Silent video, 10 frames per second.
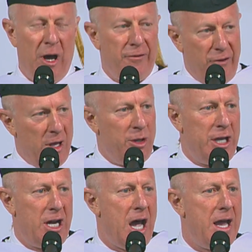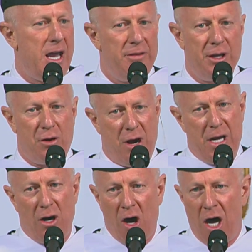my family and I had the
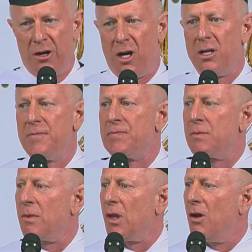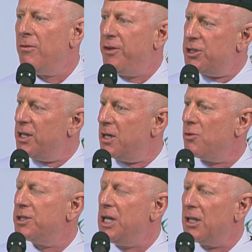great honor of visiting
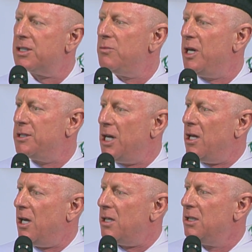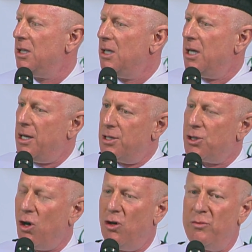with Nelson Mandela at his
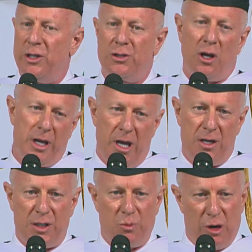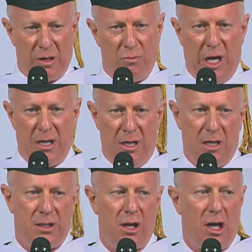home in Johannesburg many
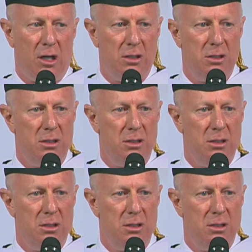years ago,